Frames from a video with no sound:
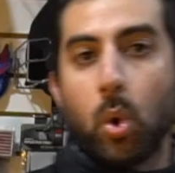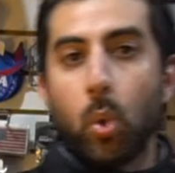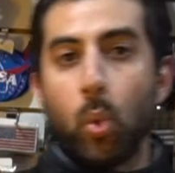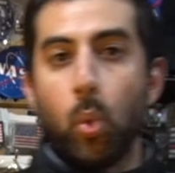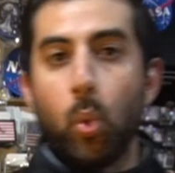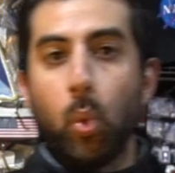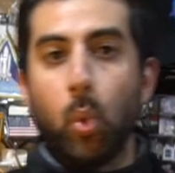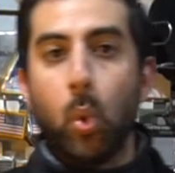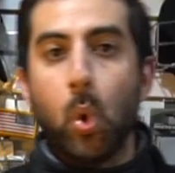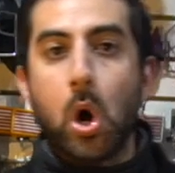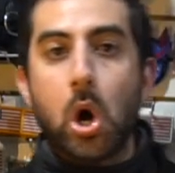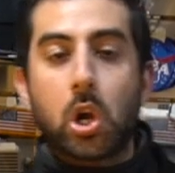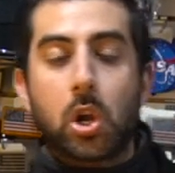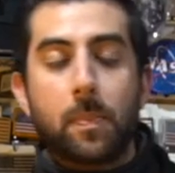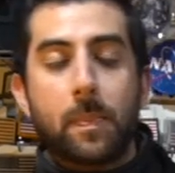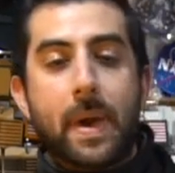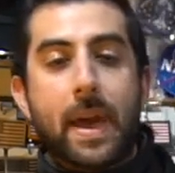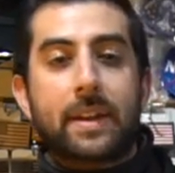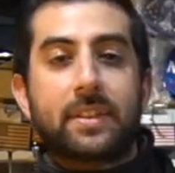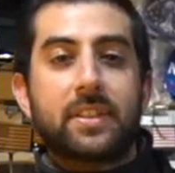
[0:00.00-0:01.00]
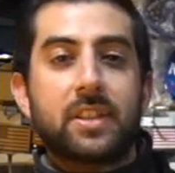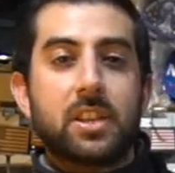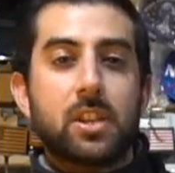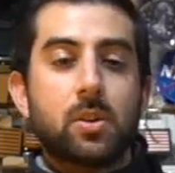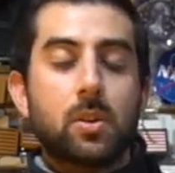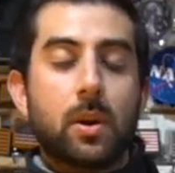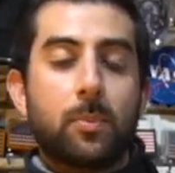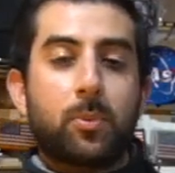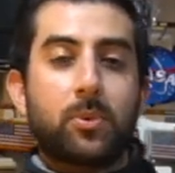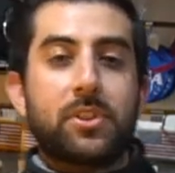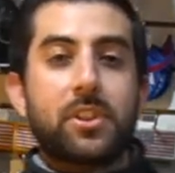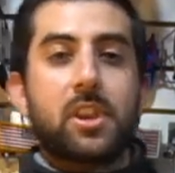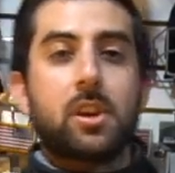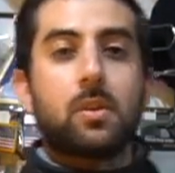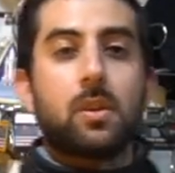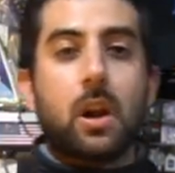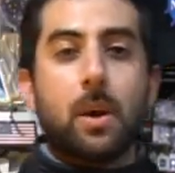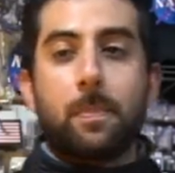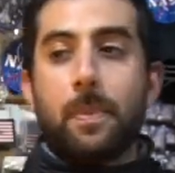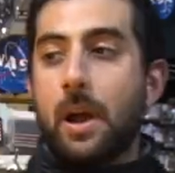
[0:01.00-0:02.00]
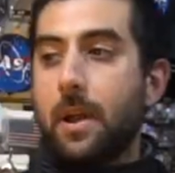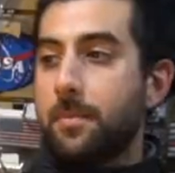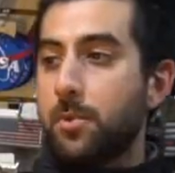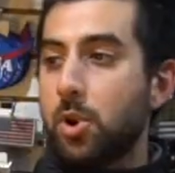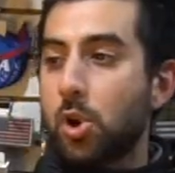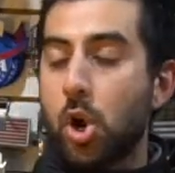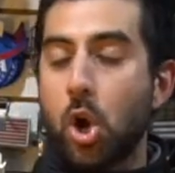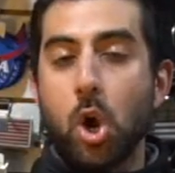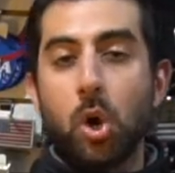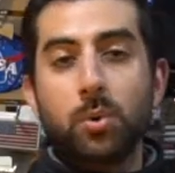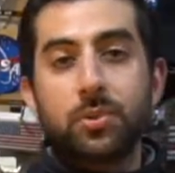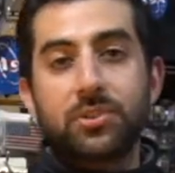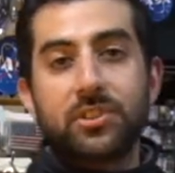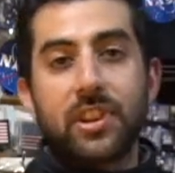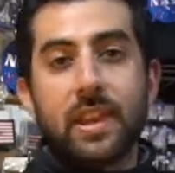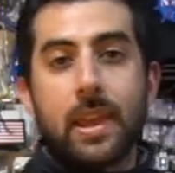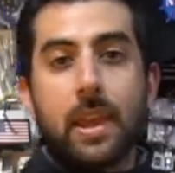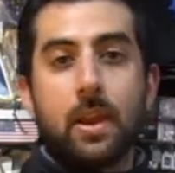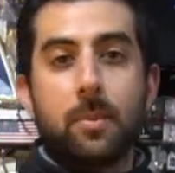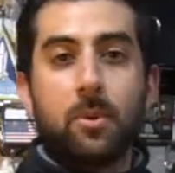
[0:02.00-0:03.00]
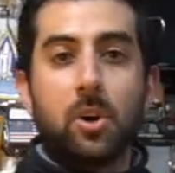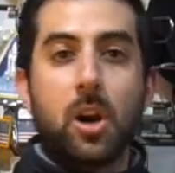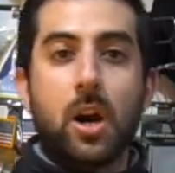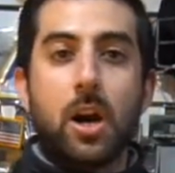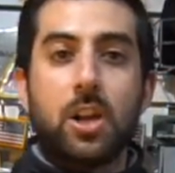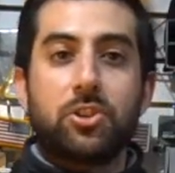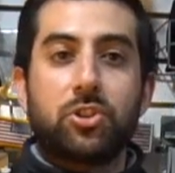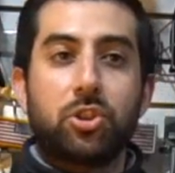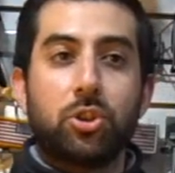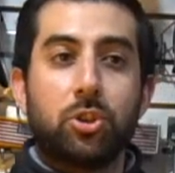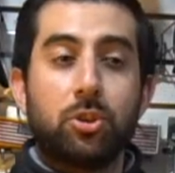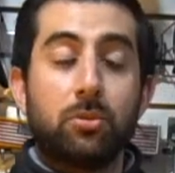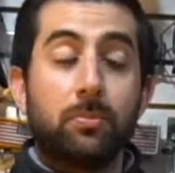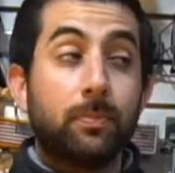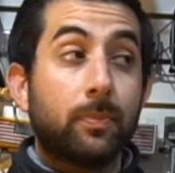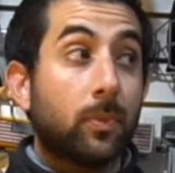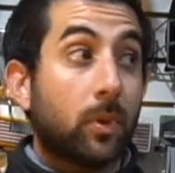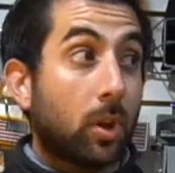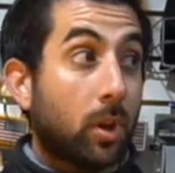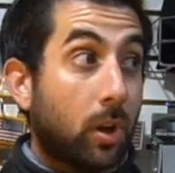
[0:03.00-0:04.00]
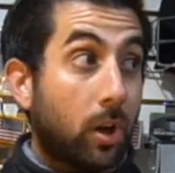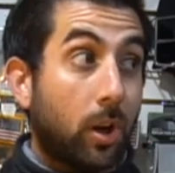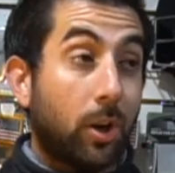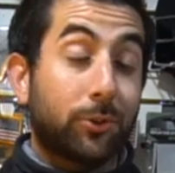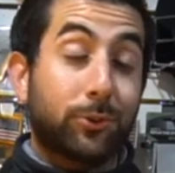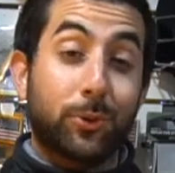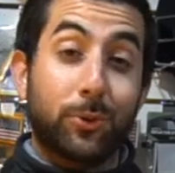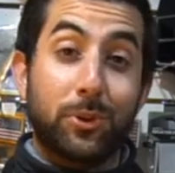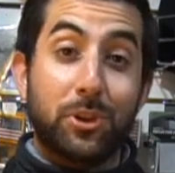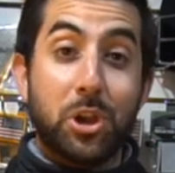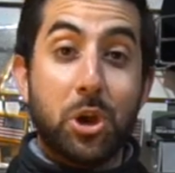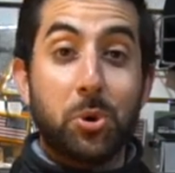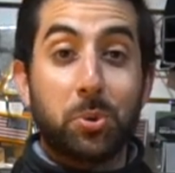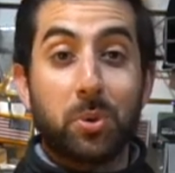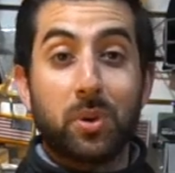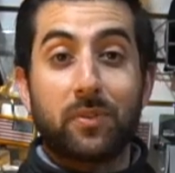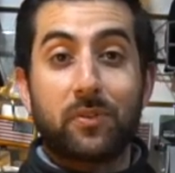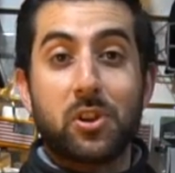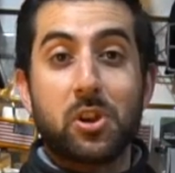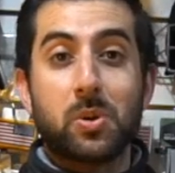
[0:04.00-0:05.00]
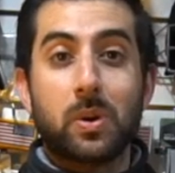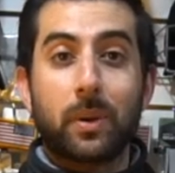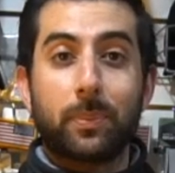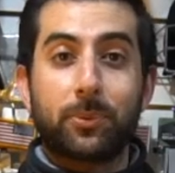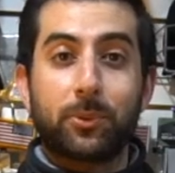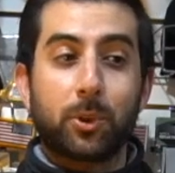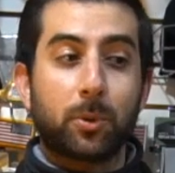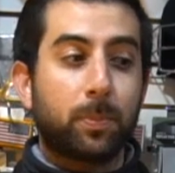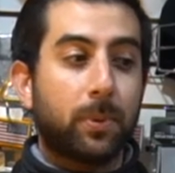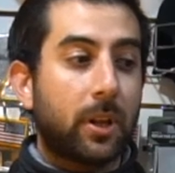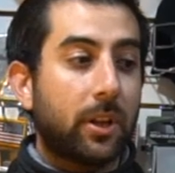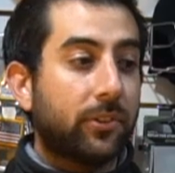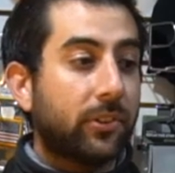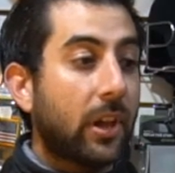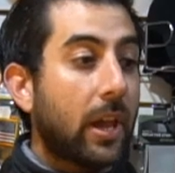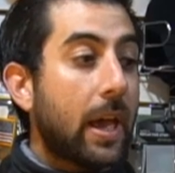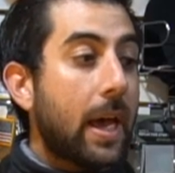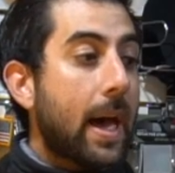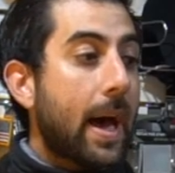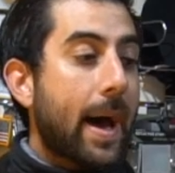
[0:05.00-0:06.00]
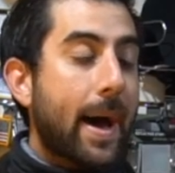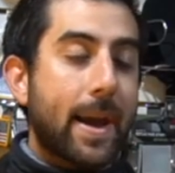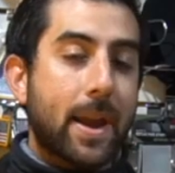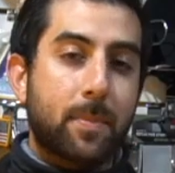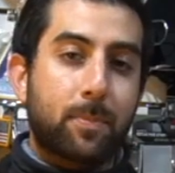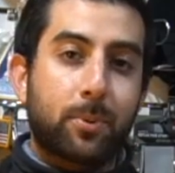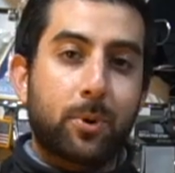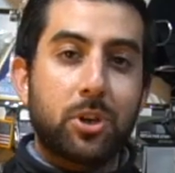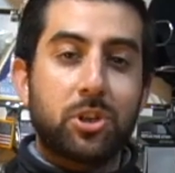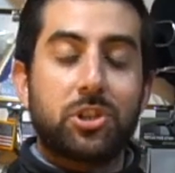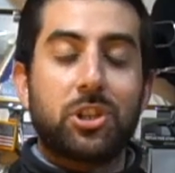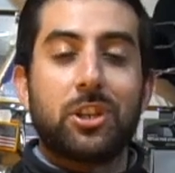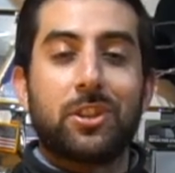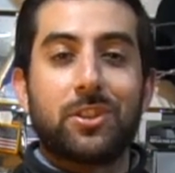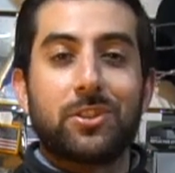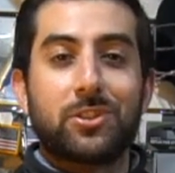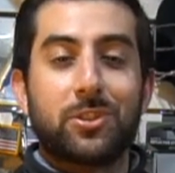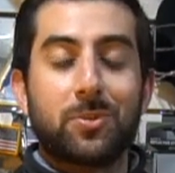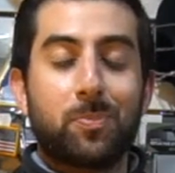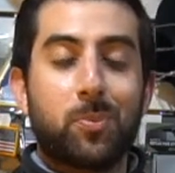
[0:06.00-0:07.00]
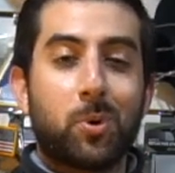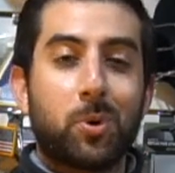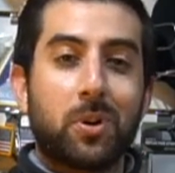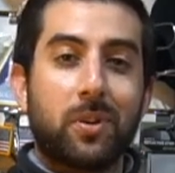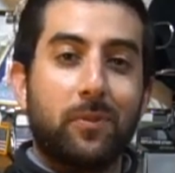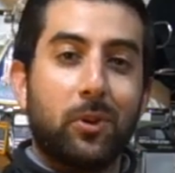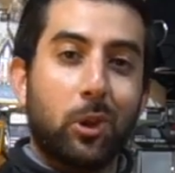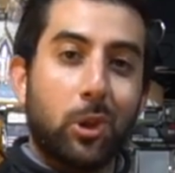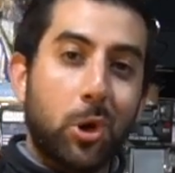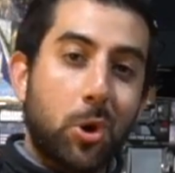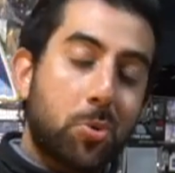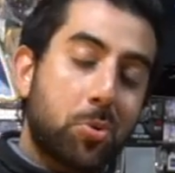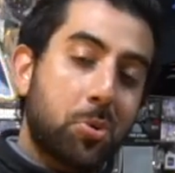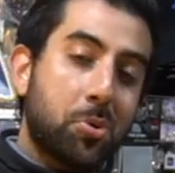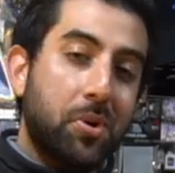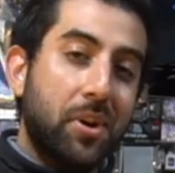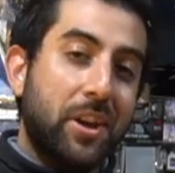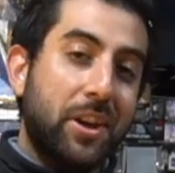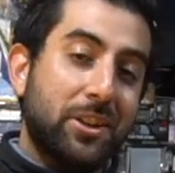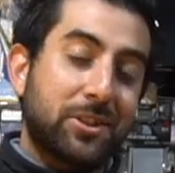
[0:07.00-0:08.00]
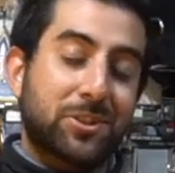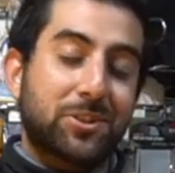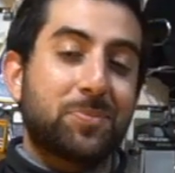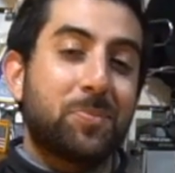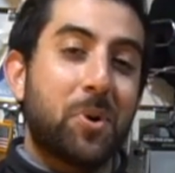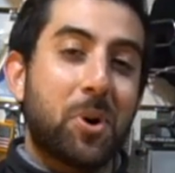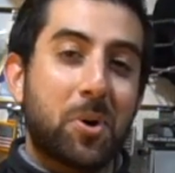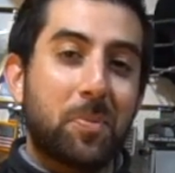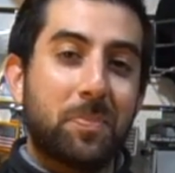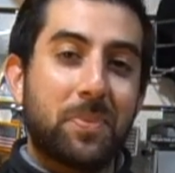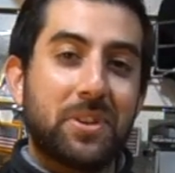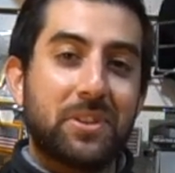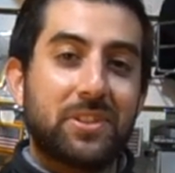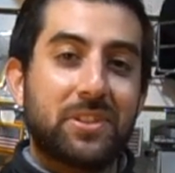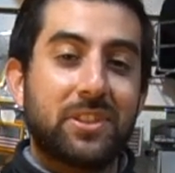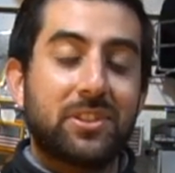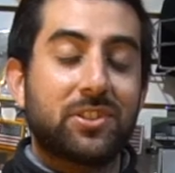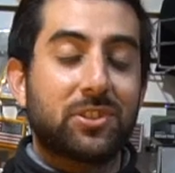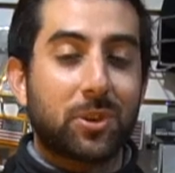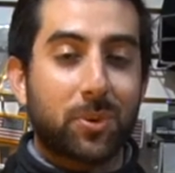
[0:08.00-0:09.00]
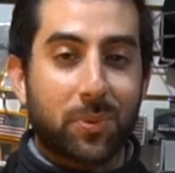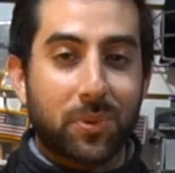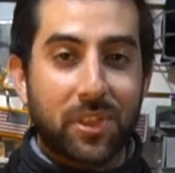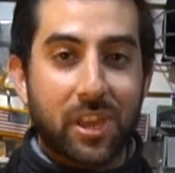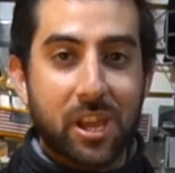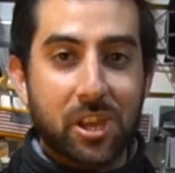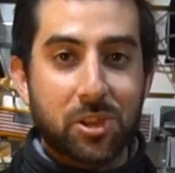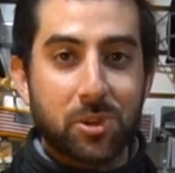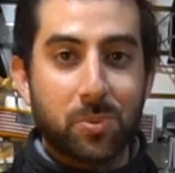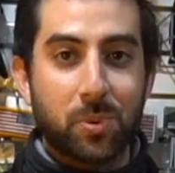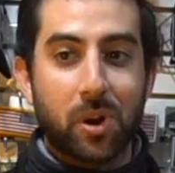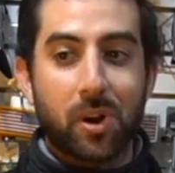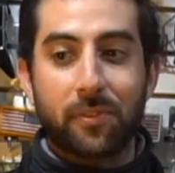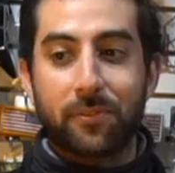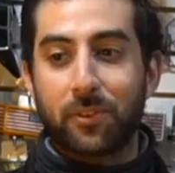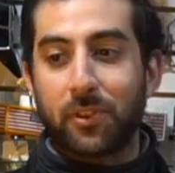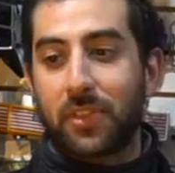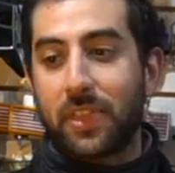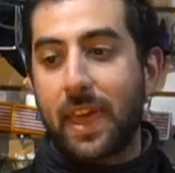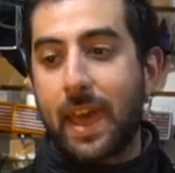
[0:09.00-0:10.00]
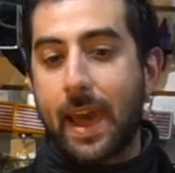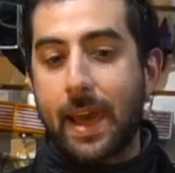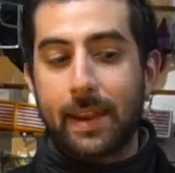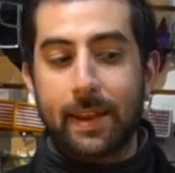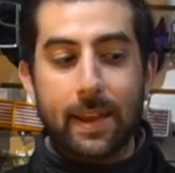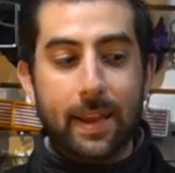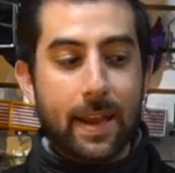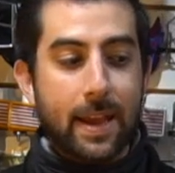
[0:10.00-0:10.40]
Welcome back to Gear Up with Gear Up. I'm your host, Amr Hatoum, also the owner of Gear Up Surplus. I appreciate the support of a local and small business, so thank you all for that.